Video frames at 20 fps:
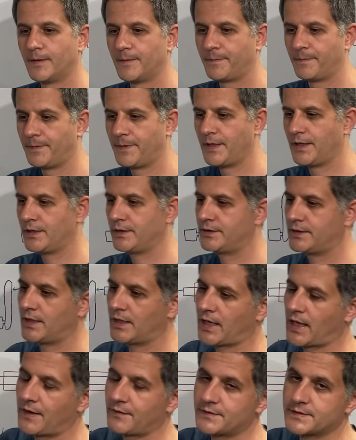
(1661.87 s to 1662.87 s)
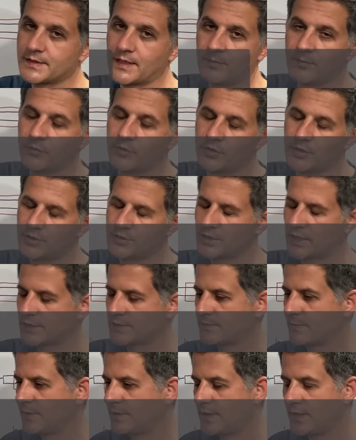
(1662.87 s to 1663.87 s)
they left some more
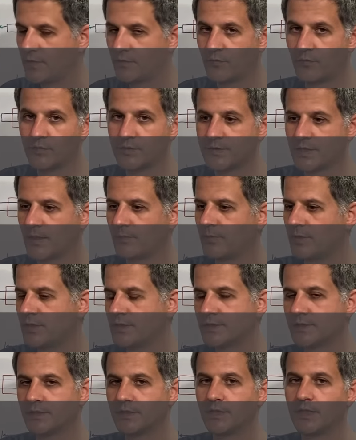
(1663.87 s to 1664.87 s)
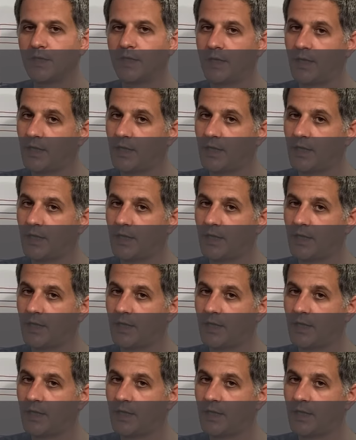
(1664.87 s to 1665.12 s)
adjustment there for some reason.